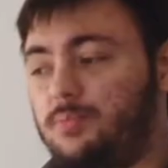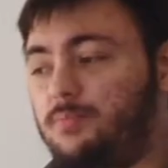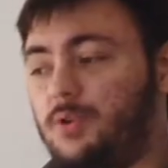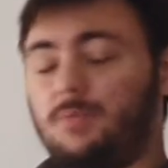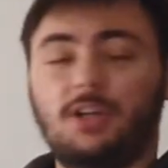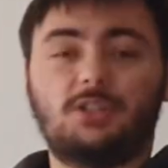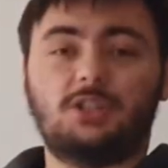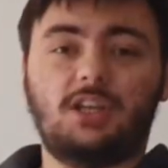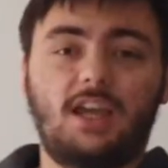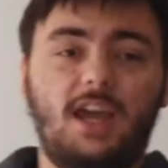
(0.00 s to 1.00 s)
pretty
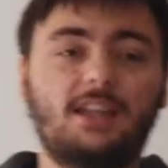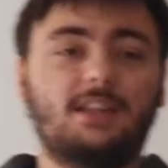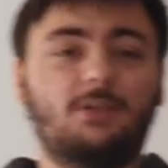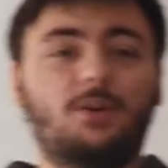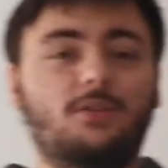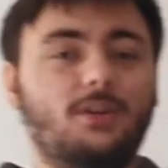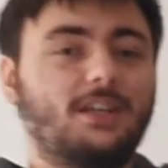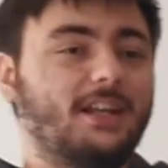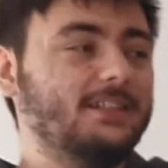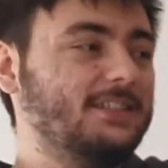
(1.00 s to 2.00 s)
much a hentai. What
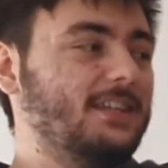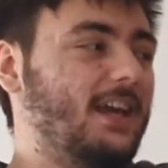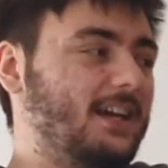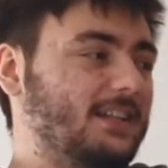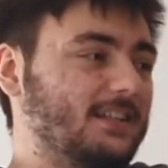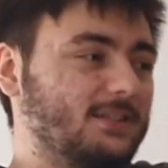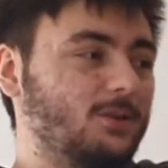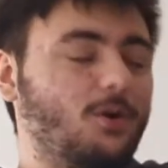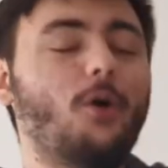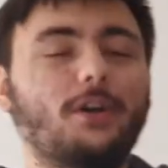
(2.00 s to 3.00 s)
can I say? There's
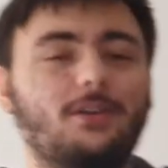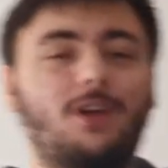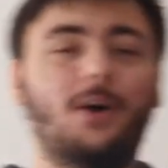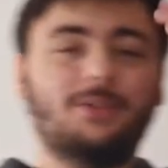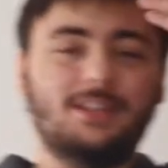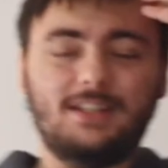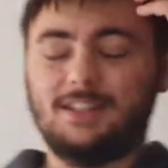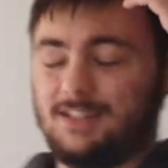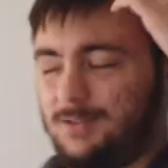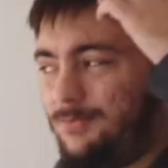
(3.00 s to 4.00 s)
no going around it,
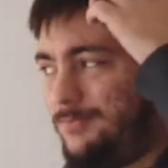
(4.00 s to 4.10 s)
and it's